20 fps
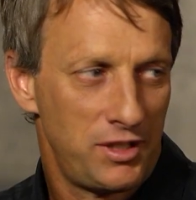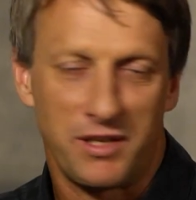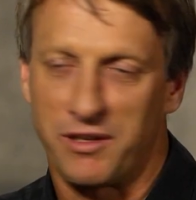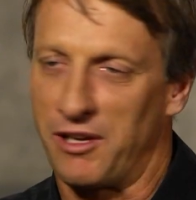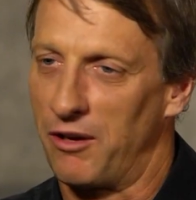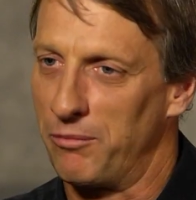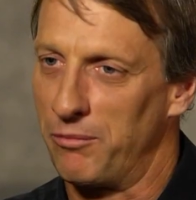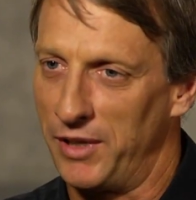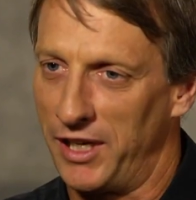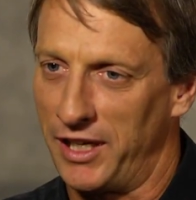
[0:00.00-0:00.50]
keep
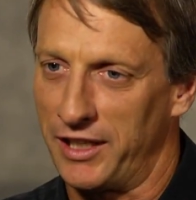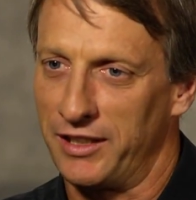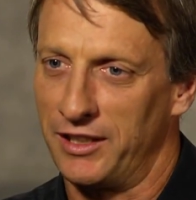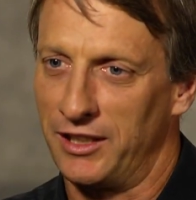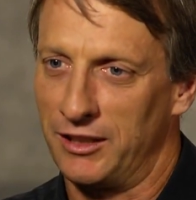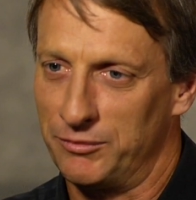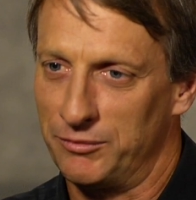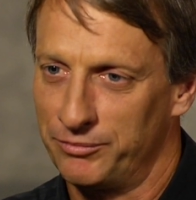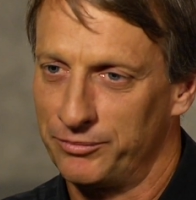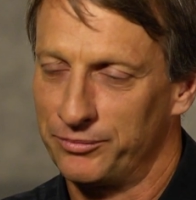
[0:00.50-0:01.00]
coming back.
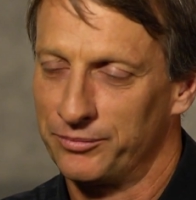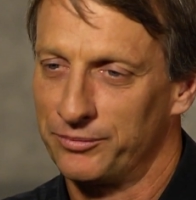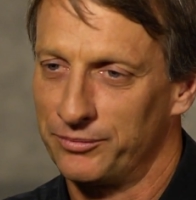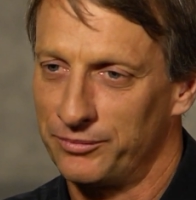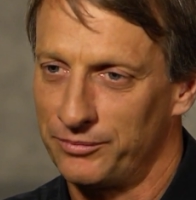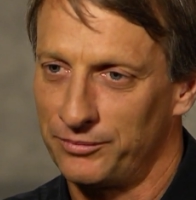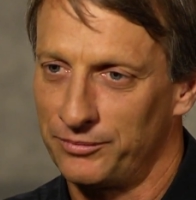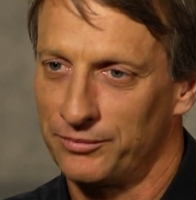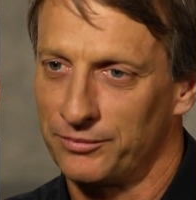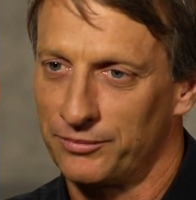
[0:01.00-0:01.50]
Yeah. What
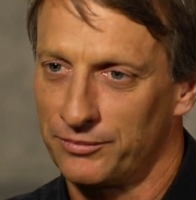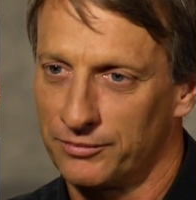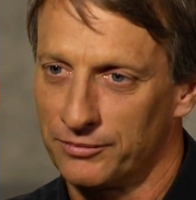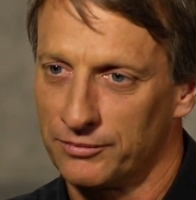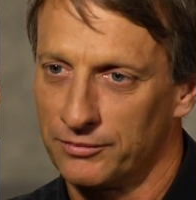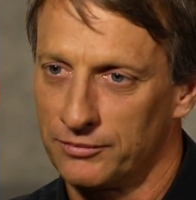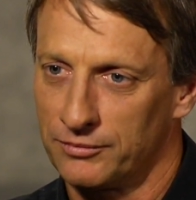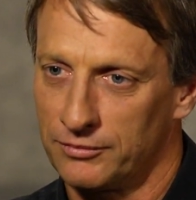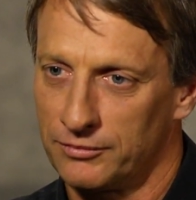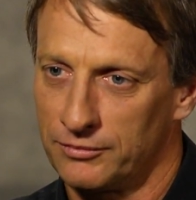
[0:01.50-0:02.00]
about your
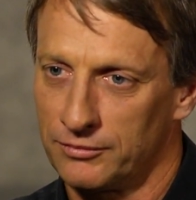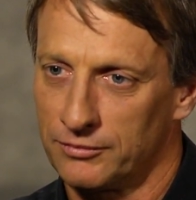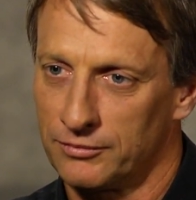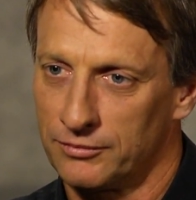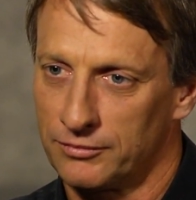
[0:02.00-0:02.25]
son?